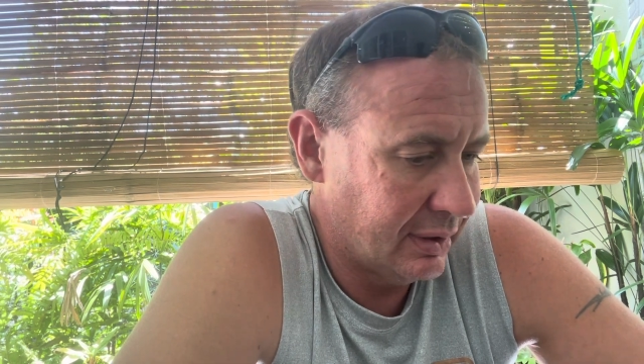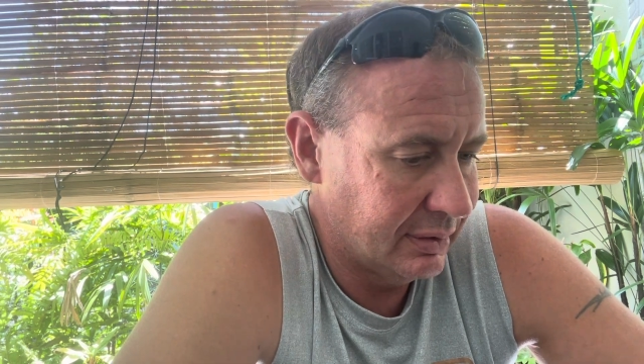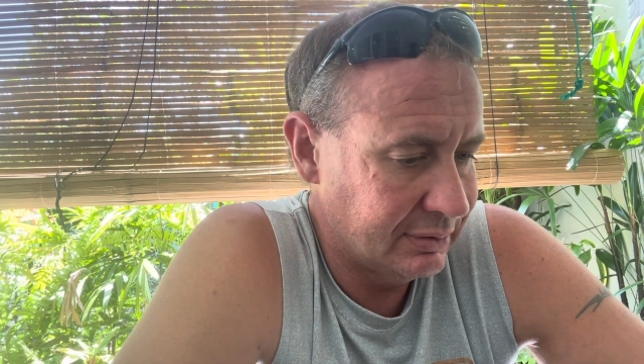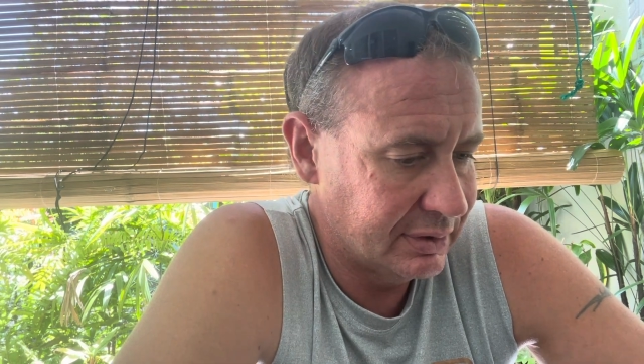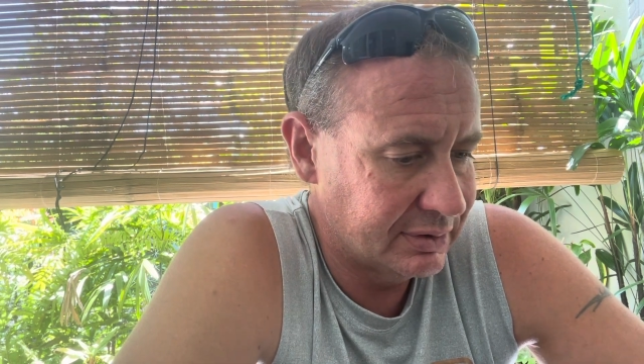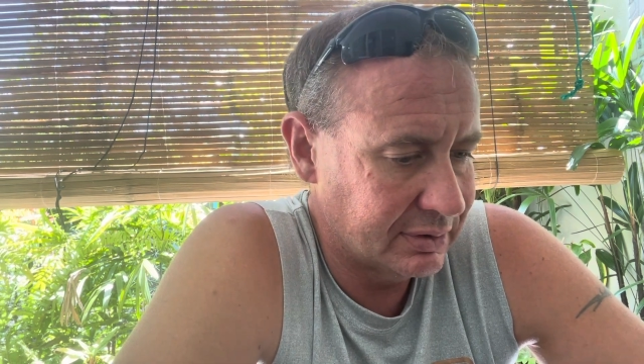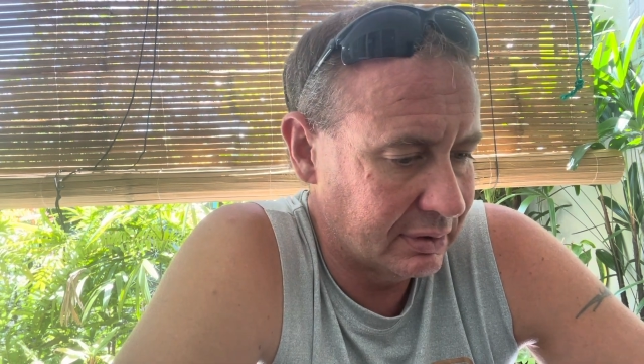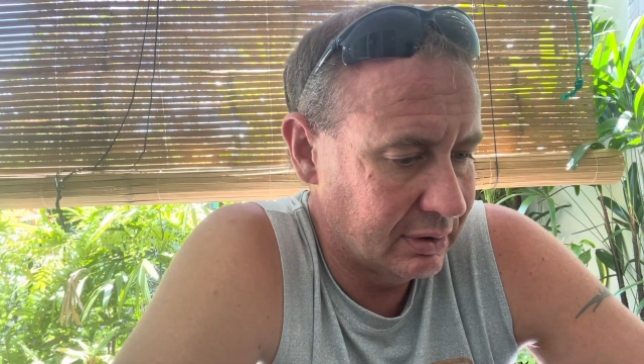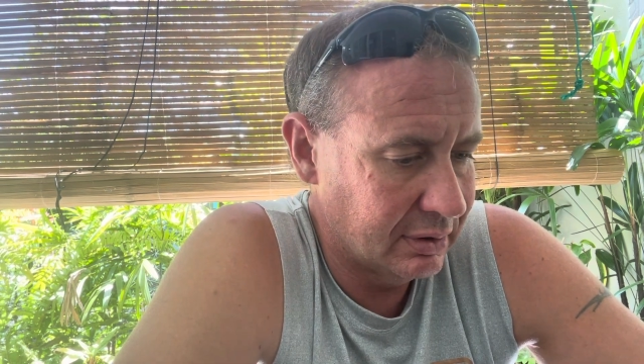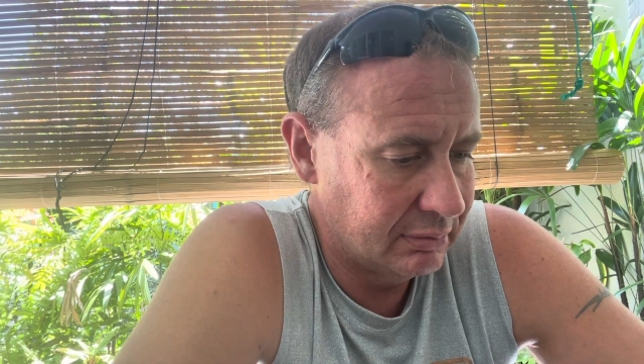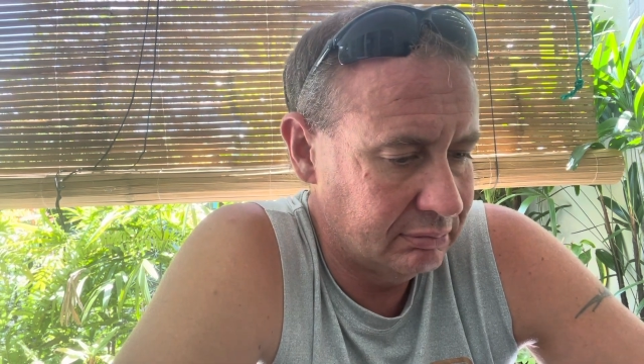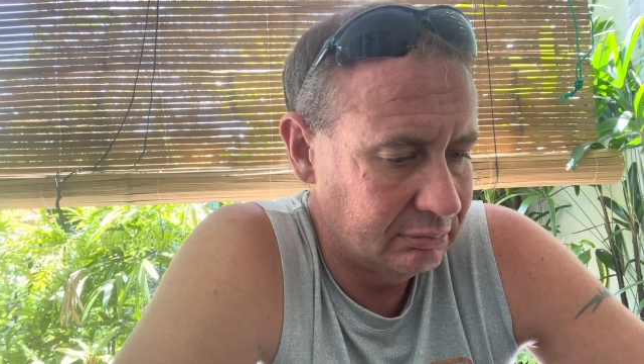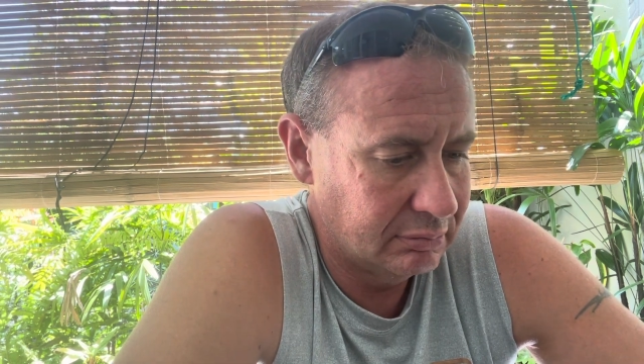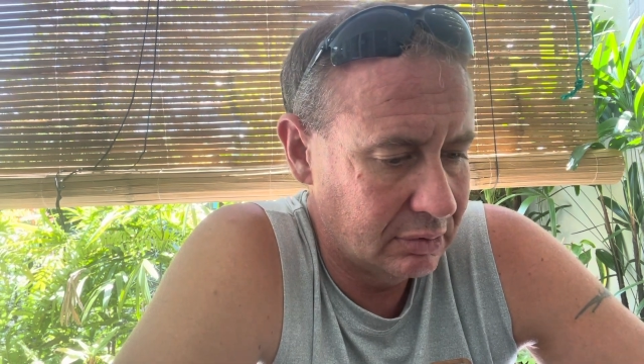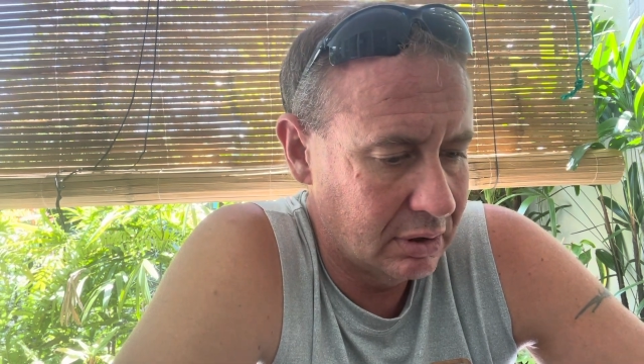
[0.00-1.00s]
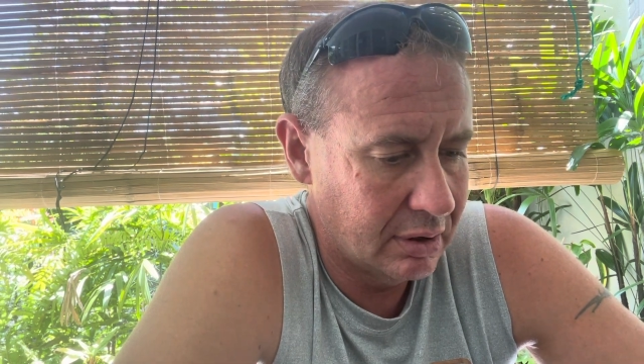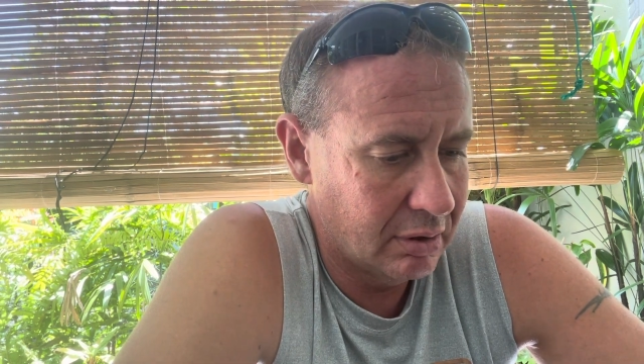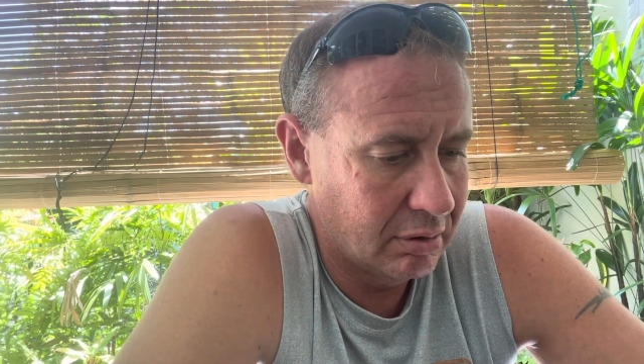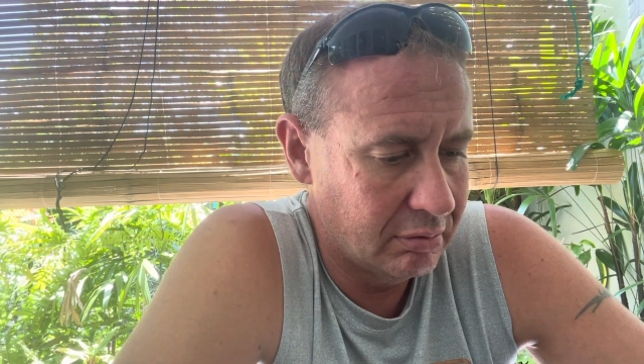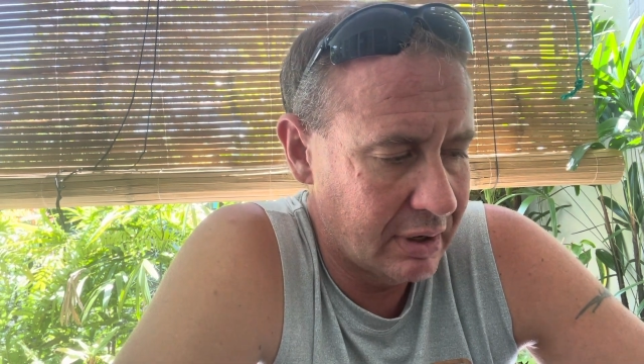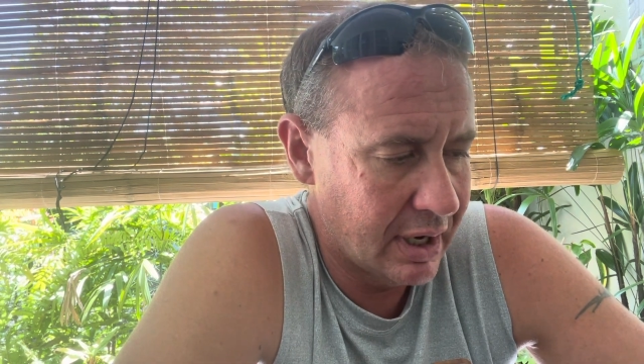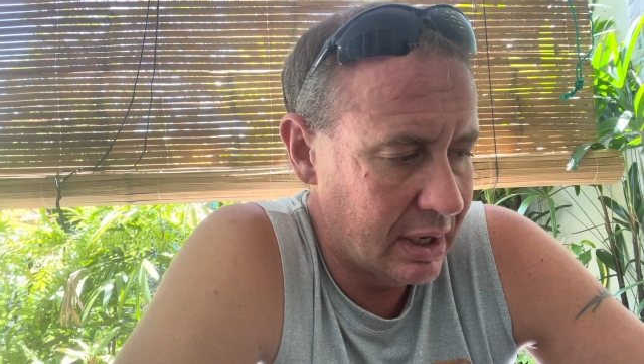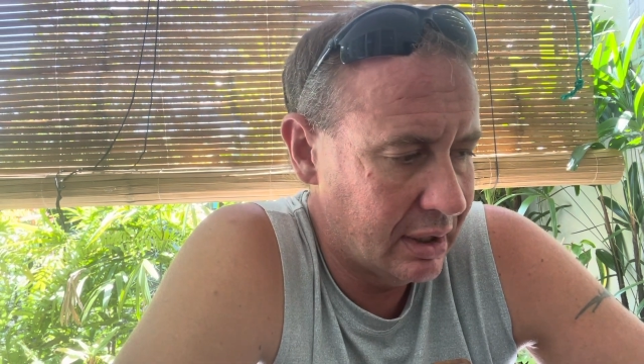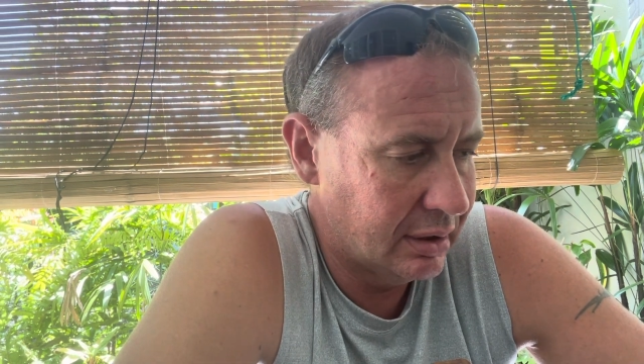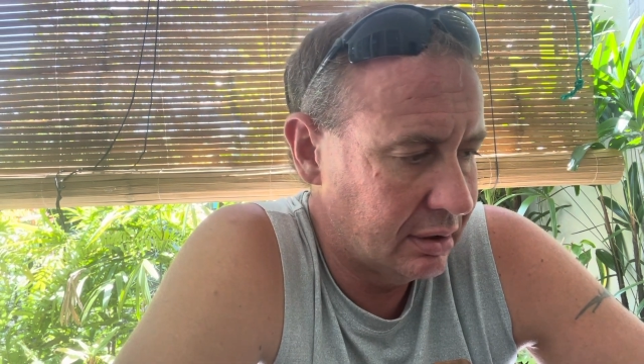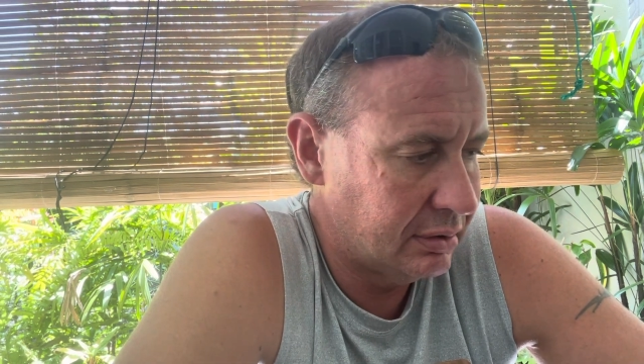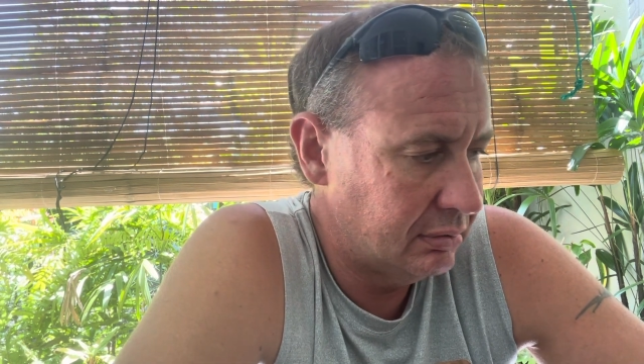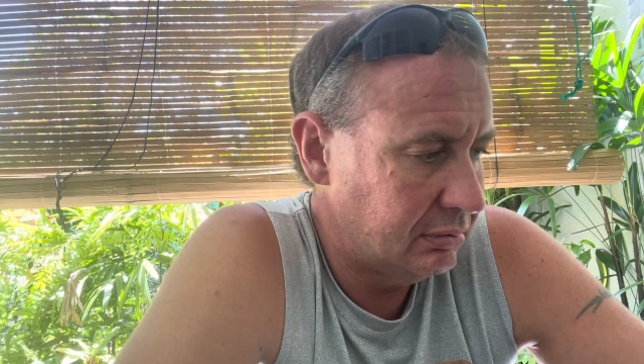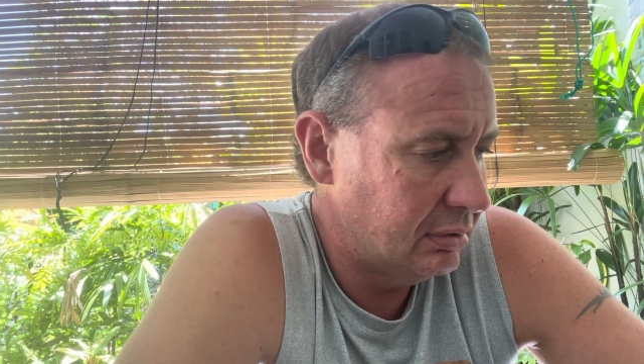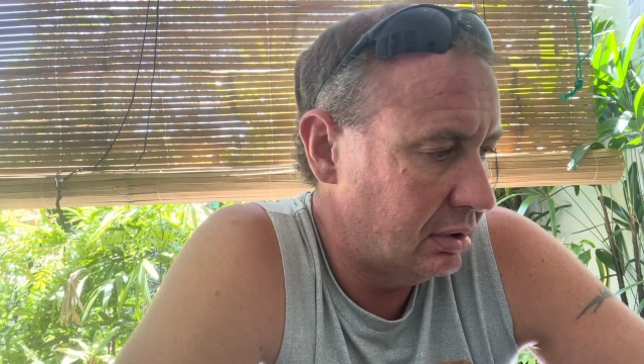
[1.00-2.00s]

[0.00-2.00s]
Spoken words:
Just a good old gal, and